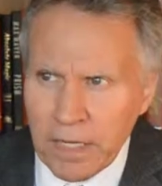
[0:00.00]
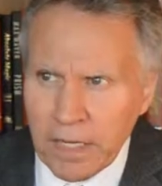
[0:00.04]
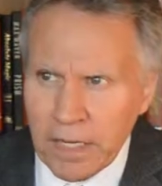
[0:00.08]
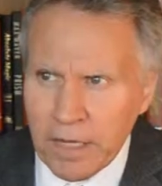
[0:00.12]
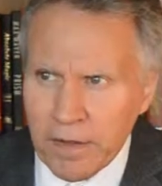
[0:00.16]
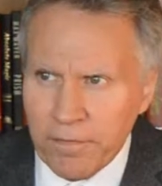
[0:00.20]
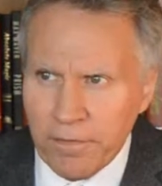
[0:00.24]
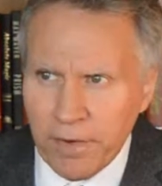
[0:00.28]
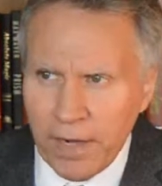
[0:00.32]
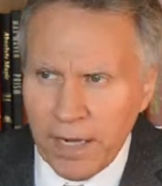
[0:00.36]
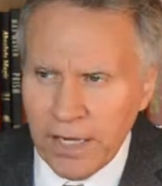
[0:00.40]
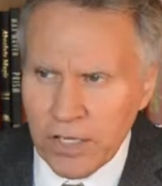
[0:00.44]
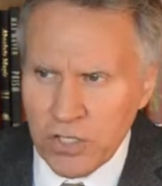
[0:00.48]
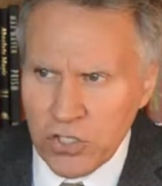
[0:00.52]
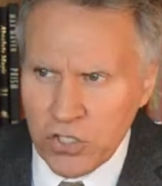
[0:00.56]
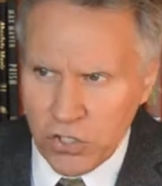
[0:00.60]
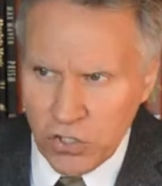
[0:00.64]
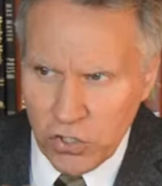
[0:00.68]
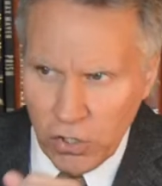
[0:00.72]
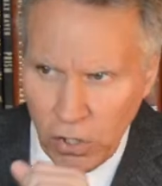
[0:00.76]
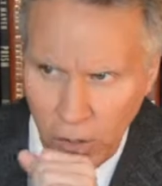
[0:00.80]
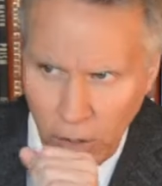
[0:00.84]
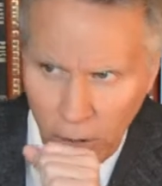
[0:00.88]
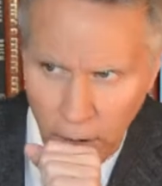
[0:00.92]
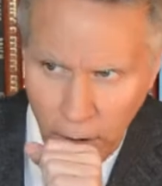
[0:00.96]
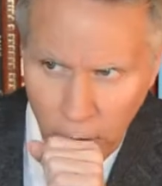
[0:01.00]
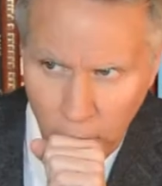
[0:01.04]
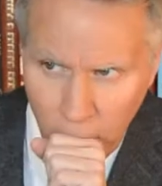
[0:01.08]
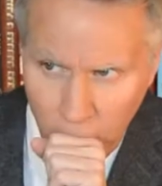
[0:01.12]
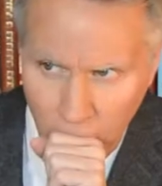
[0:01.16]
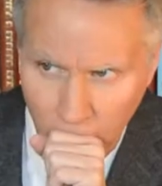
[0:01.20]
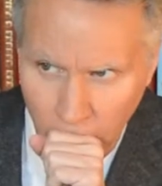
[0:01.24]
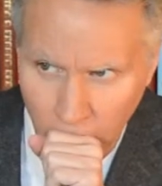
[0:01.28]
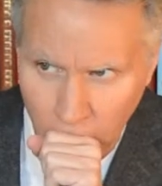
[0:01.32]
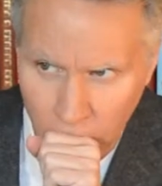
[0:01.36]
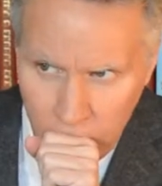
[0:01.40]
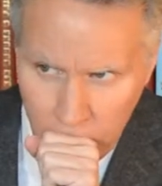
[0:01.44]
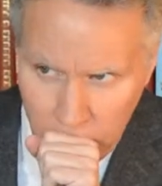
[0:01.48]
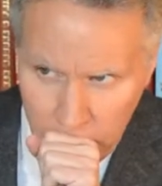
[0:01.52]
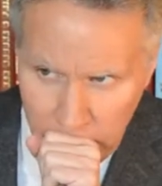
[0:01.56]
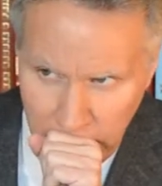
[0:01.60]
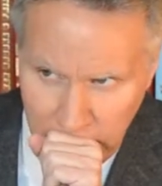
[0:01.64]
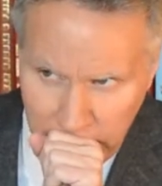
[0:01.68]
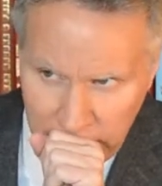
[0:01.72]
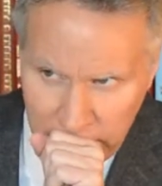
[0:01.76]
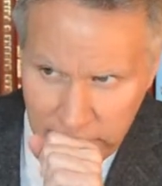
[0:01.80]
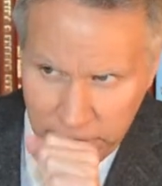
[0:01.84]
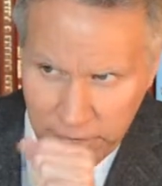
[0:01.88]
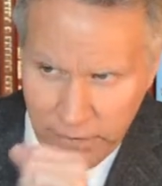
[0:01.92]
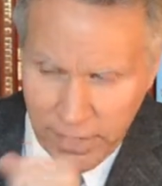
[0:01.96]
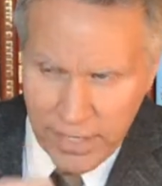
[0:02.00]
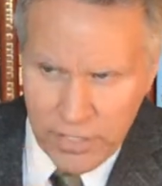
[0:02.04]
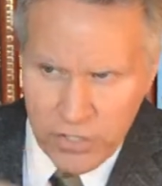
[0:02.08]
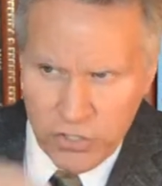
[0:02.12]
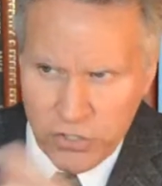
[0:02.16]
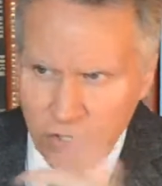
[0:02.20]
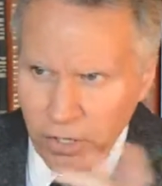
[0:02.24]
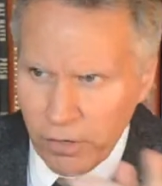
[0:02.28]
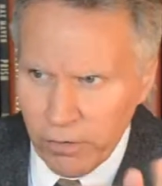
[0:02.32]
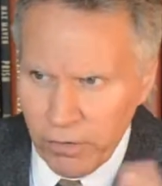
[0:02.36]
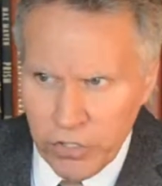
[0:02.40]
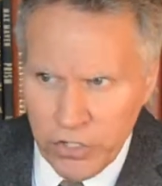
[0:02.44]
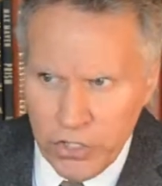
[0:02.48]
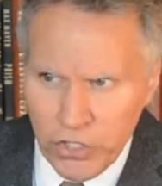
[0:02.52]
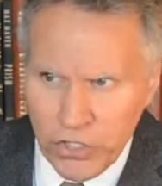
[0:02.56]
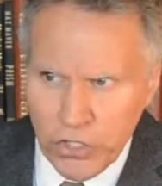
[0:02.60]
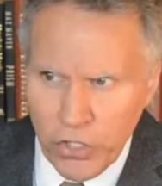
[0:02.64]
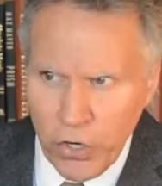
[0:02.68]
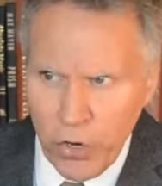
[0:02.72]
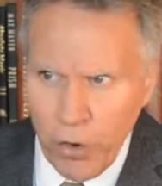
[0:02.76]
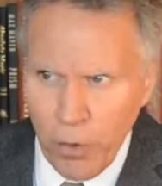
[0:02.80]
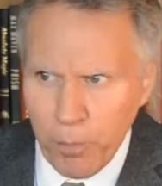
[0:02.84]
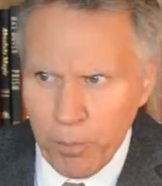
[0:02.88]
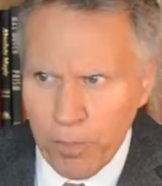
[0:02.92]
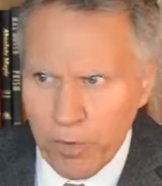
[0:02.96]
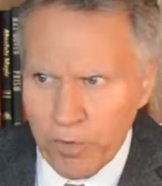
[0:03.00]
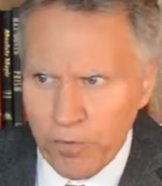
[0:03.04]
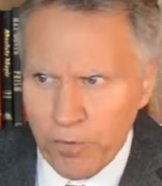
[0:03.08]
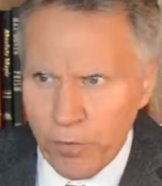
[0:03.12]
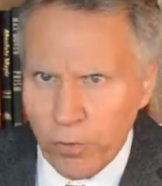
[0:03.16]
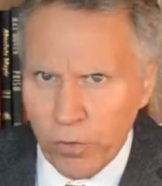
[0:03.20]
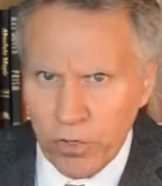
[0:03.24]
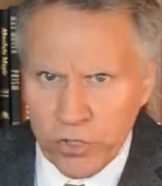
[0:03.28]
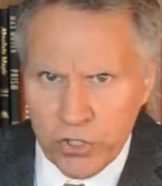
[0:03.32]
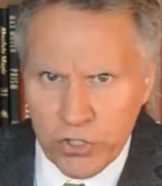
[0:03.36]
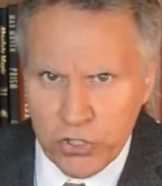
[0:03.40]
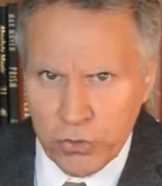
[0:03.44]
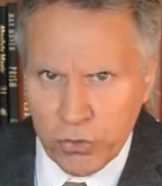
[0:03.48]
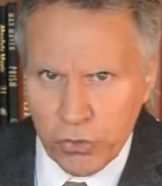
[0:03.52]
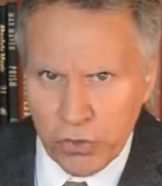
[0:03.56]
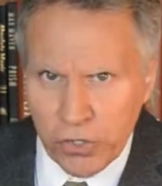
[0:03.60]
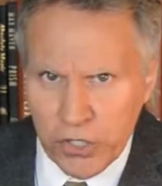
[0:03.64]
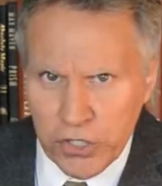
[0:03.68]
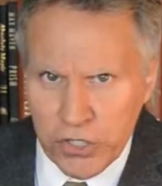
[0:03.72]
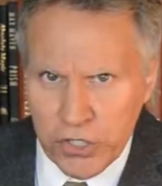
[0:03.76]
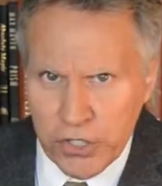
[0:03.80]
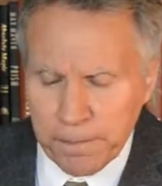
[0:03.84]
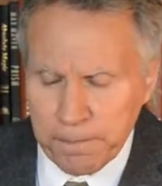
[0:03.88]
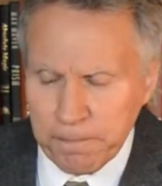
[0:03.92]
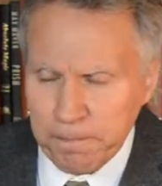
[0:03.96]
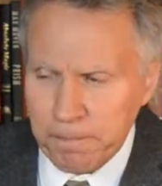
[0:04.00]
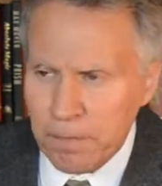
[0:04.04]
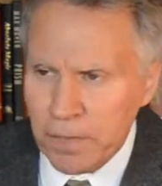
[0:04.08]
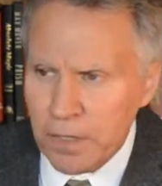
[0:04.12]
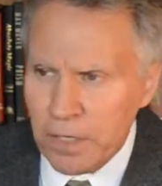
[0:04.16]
if I saw a show before George.